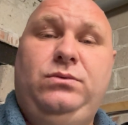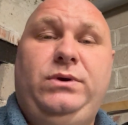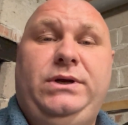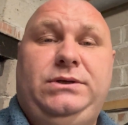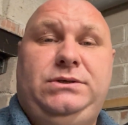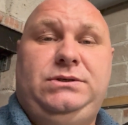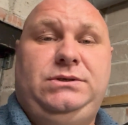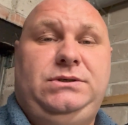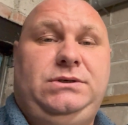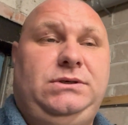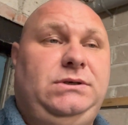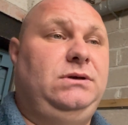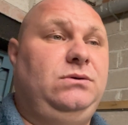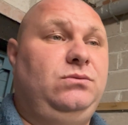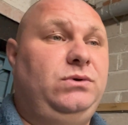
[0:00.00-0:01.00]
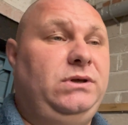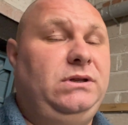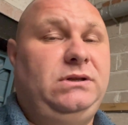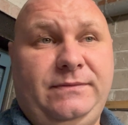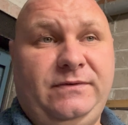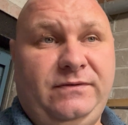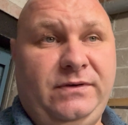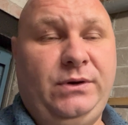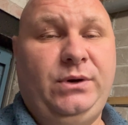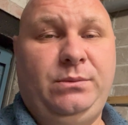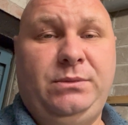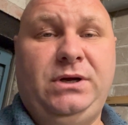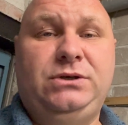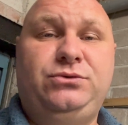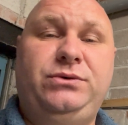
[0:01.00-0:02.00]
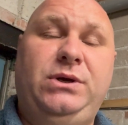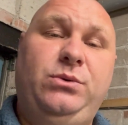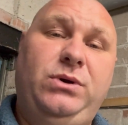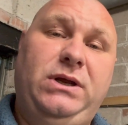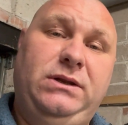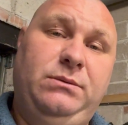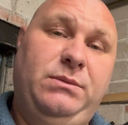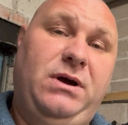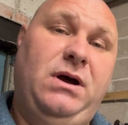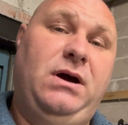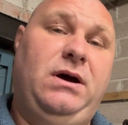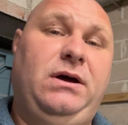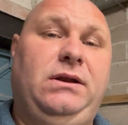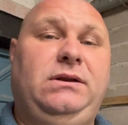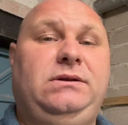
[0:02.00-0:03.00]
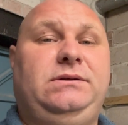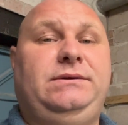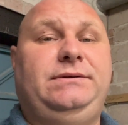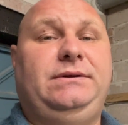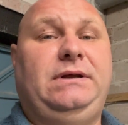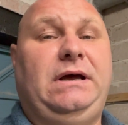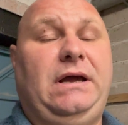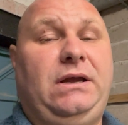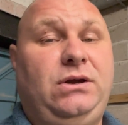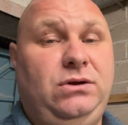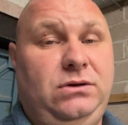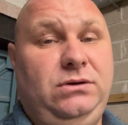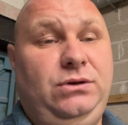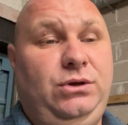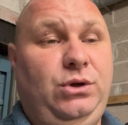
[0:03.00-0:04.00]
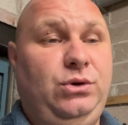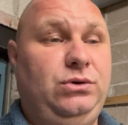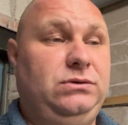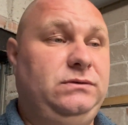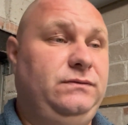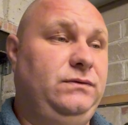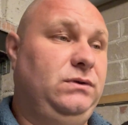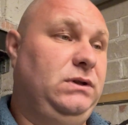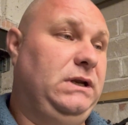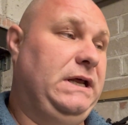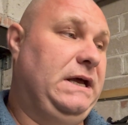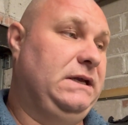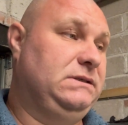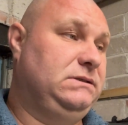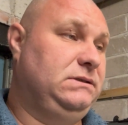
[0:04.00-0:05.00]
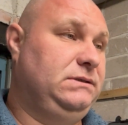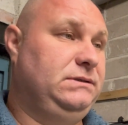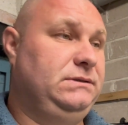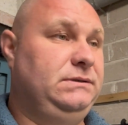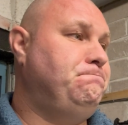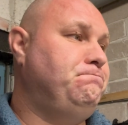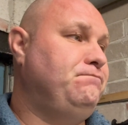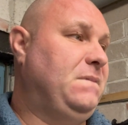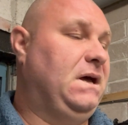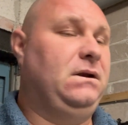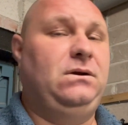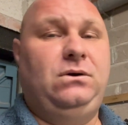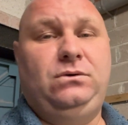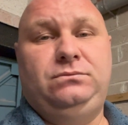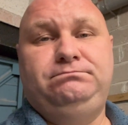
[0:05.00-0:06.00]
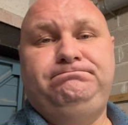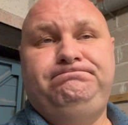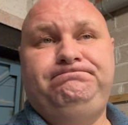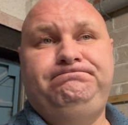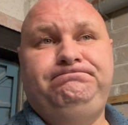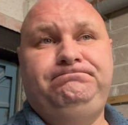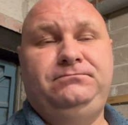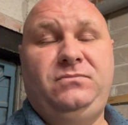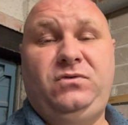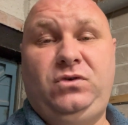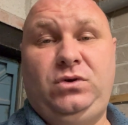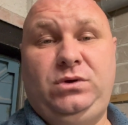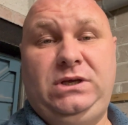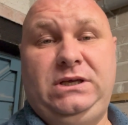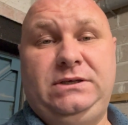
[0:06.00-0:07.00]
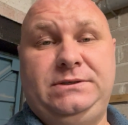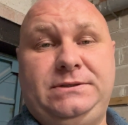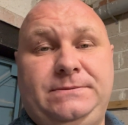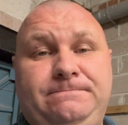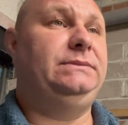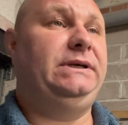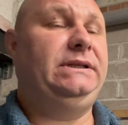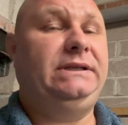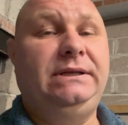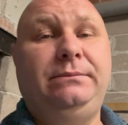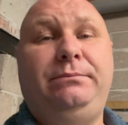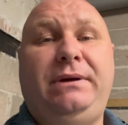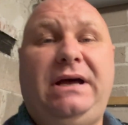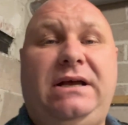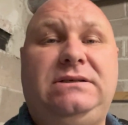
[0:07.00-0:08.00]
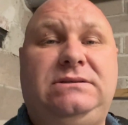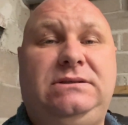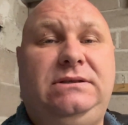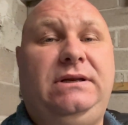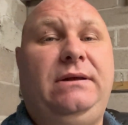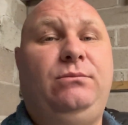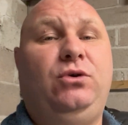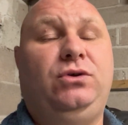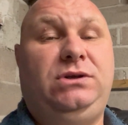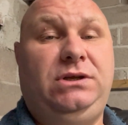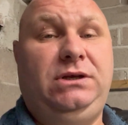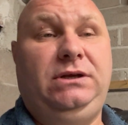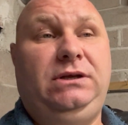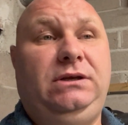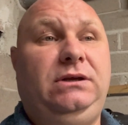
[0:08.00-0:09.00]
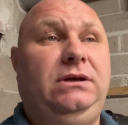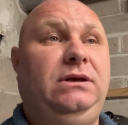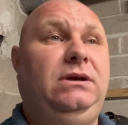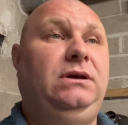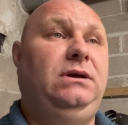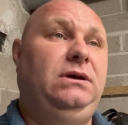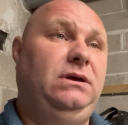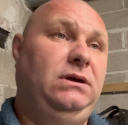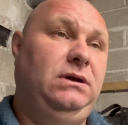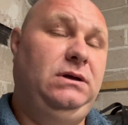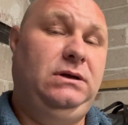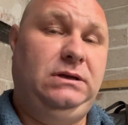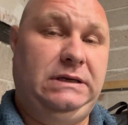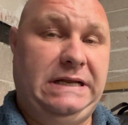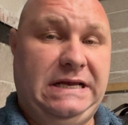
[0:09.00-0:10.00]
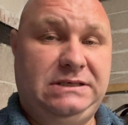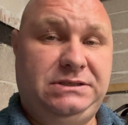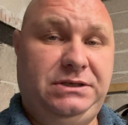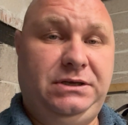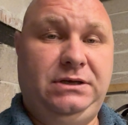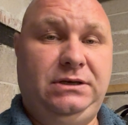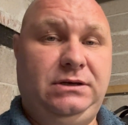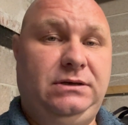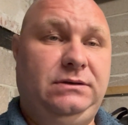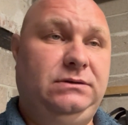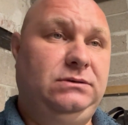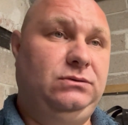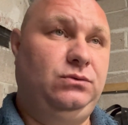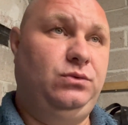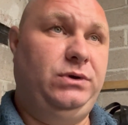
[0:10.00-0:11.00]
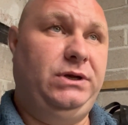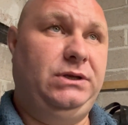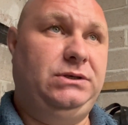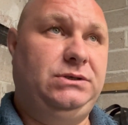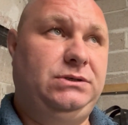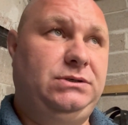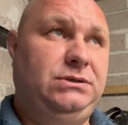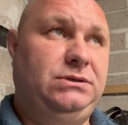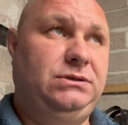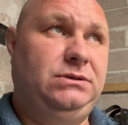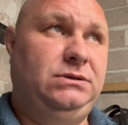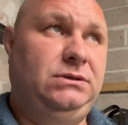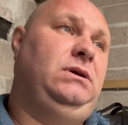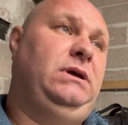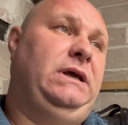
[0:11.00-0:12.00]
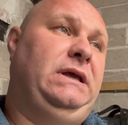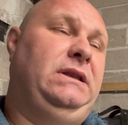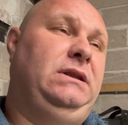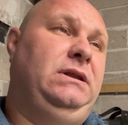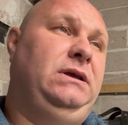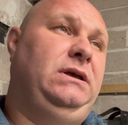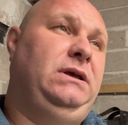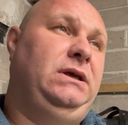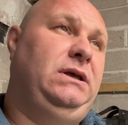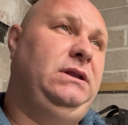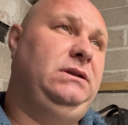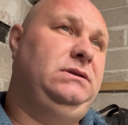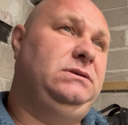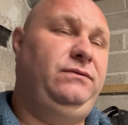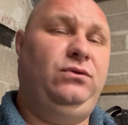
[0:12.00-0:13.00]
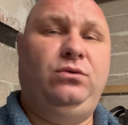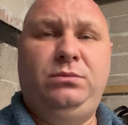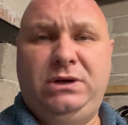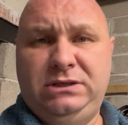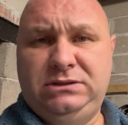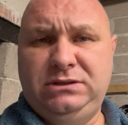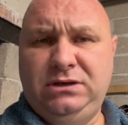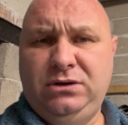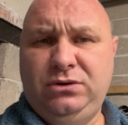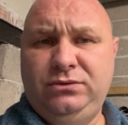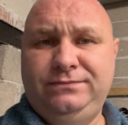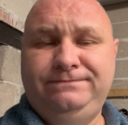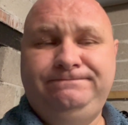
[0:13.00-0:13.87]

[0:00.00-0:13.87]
which with very much regret in my heart, I couldn't use for the last, I don't know, few years. It did pass an MOT last year, which ended a few months ago,